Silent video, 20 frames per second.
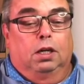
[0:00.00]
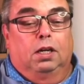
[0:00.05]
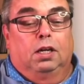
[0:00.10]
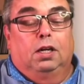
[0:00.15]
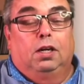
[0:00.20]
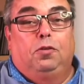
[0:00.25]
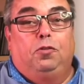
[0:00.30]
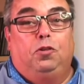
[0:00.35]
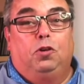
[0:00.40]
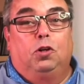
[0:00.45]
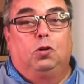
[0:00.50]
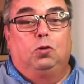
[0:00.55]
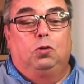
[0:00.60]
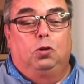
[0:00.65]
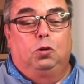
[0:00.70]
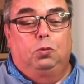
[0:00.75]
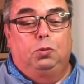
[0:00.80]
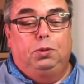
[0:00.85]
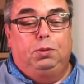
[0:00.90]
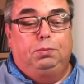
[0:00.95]
If you don't
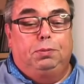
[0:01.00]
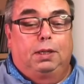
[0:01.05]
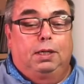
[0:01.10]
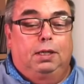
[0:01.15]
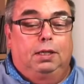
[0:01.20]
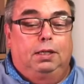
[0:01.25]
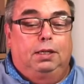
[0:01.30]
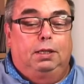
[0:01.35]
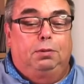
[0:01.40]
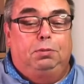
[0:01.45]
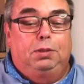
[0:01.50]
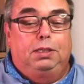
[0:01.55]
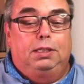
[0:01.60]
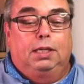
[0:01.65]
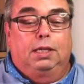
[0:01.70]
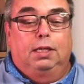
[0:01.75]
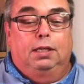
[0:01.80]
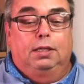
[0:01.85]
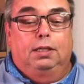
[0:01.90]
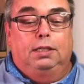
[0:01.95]
know me, my name is
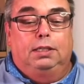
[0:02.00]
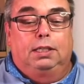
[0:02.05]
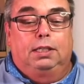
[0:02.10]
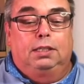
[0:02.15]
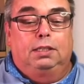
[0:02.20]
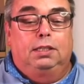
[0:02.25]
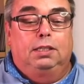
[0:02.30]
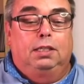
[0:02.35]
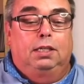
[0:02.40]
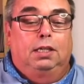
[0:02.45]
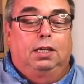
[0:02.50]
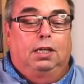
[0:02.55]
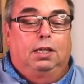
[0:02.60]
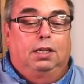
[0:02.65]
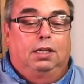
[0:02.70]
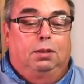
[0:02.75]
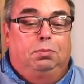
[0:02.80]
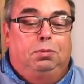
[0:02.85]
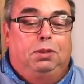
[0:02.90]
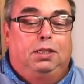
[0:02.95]
Ejnar Jensen, and I
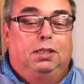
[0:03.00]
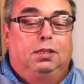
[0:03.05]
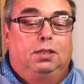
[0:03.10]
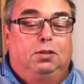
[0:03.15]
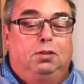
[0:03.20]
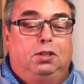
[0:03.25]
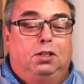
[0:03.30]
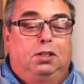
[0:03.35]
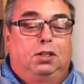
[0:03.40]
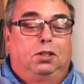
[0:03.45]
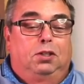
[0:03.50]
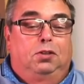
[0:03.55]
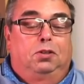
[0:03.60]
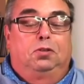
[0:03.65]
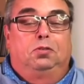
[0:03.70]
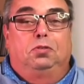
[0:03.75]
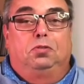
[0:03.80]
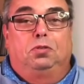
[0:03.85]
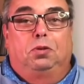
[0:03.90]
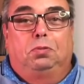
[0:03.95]
am here
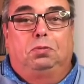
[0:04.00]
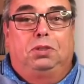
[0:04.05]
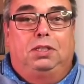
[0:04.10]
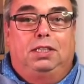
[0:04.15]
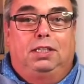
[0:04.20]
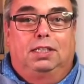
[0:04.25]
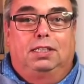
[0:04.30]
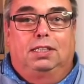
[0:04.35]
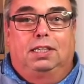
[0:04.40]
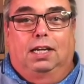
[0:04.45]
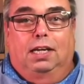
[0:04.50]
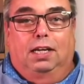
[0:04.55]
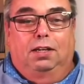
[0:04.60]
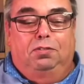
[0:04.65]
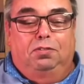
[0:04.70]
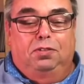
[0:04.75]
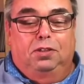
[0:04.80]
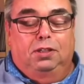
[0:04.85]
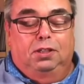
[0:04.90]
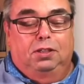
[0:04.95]
uh, from CS
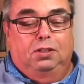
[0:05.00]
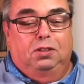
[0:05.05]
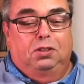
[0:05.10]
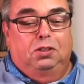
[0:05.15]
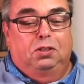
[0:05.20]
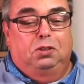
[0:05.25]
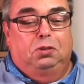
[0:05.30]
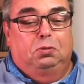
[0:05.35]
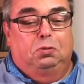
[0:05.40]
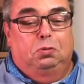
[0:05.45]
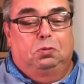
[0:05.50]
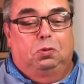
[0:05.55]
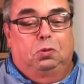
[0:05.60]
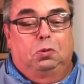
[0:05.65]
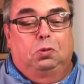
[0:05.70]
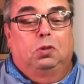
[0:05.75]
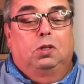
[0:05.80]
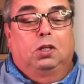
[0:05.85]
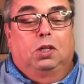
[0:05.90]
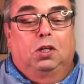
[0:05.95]
Live uh, to
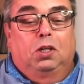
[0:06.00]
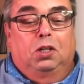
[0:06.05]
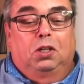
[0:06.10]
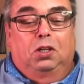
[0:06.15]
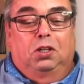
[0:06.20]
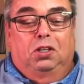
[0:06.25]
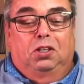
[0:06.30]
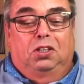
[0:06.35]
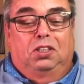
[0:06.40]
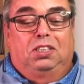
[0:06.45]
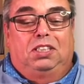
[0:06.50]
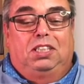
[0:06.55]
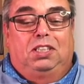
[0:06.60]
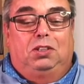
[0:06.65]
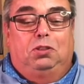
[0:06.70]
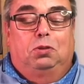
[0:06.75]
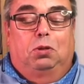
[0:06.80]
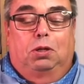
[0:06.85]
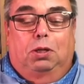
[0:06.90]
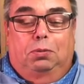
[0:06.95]
uh, teach
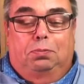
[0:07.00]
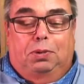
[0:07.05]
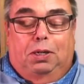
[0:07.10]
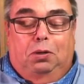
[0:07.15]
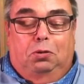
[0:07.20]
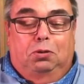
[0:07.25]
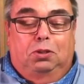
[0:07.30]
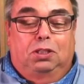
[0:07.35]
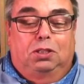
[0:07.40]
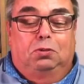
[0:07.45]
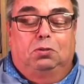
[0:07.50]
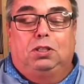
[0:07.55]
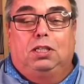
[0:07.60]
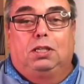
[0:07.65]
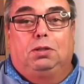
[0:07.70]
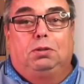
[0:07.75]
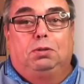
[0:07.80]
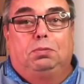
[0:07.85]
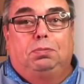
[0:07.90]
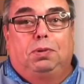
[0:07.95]
you about
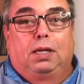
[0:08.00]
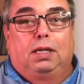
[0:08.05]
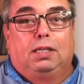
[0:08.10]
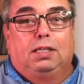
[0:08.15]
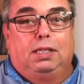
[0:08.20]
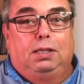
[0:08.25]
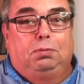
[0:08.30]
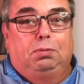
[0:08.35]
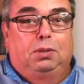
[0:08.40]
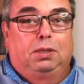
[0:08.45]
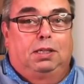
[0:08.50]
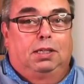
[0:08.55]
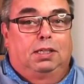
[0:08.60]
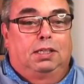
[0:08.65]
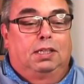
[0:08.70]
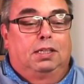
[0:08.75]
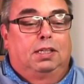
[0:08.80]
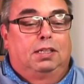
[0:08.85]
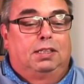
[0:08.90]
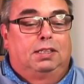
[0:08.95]
music by keeping it
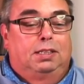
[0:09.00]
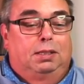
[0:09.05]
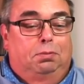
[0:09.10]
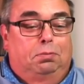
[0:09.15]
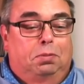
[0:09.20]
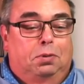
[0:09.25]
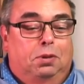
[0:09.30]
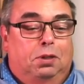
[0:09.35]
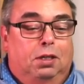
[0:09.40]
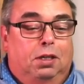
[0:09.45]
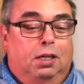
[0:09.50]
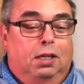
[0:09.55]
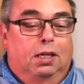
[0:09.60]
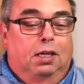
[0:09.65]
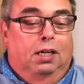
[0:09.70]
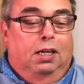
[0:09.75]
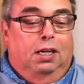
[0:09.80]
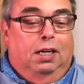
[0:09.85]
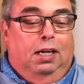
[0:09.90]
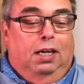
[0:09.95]
simple.
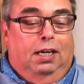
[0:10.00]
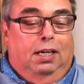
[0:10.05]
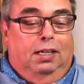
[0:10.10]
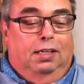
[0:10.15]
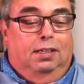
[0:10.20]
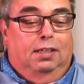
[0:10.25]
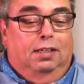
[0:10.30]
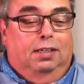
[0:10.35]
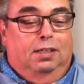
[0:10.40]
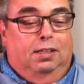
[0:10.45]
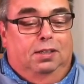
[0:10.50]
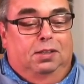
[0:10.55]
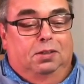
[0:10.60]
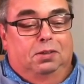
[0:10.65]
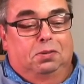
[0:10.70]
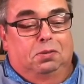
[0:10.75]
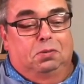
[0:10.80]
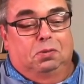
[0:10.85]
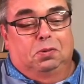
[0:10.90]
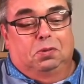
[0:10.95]
And
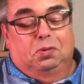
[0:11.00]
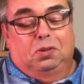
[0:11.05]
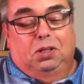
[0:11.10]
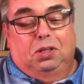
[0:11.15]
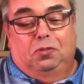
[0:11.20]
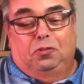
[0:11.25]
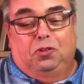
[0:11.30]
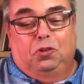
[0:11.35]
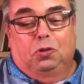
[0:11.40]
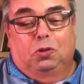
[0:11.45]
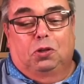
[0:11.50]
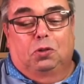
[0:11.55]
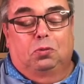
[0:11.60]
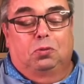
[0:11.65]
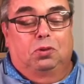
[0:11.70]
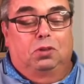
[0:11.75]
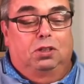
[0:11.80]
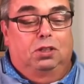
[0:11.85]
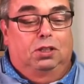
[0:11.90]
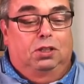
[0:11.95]
uh, if you
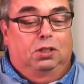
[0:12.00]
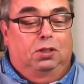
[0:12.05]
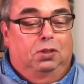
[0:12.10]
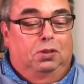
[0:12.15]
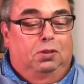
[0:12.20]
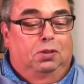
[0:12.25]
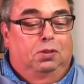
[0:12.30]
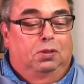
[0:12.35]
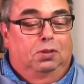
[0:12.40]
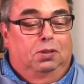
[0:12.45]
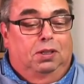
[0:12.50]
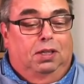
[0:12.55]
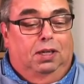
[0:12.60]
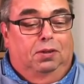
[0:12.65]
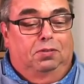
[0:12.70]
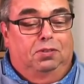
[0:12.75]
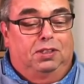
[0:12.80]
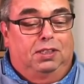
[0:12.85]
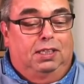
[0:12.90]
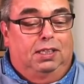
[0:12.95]
don't uh,
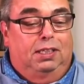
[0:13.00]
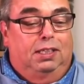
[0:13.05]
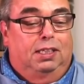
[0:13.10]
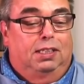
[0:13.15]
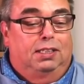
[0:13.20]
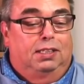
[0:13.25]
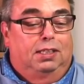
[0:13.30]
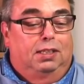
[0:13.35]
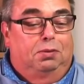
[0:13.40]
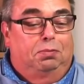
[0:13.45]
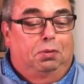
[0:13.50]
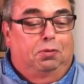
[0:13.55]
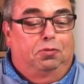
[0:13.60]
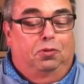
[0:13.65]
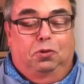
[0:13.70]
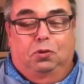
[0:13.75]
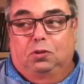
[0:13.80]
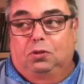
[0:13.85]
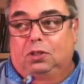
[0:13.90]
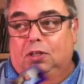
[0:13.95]
have seen this uh,
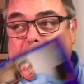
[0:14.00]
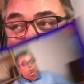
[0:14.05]
before,